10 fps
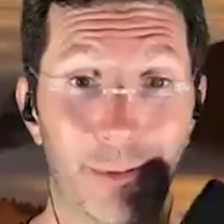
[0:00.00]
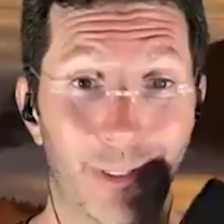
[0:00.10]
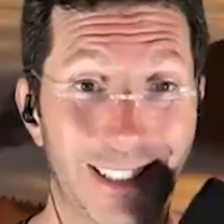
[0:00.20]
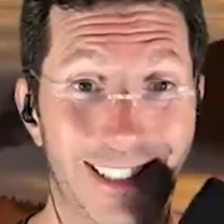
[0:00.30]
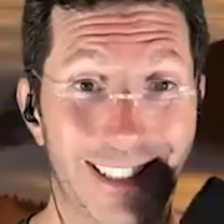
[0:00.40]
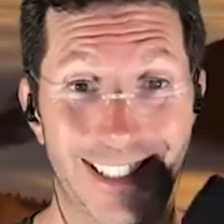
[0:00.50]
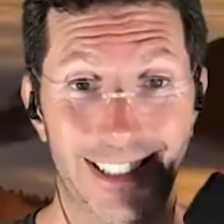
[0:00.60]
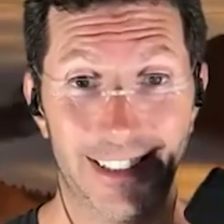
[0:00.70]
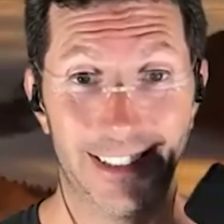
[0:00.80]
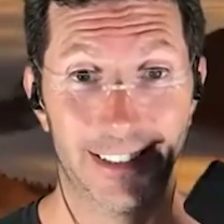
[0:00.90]
are
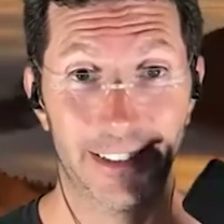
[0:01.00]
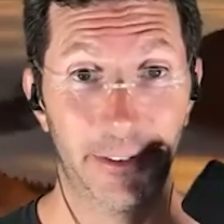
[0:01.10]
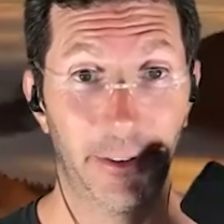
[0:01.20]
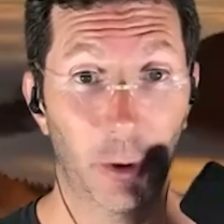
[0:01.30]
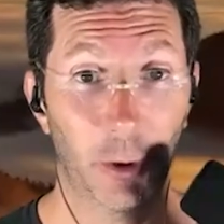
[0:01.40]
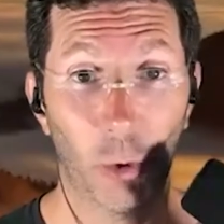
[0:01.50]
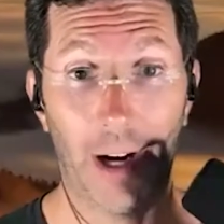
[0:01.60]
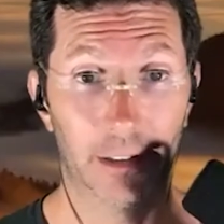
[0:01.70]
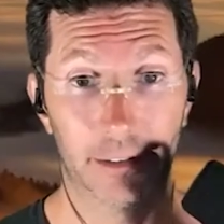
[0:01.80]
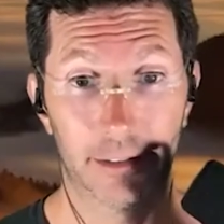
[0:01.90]
preaching to the choir.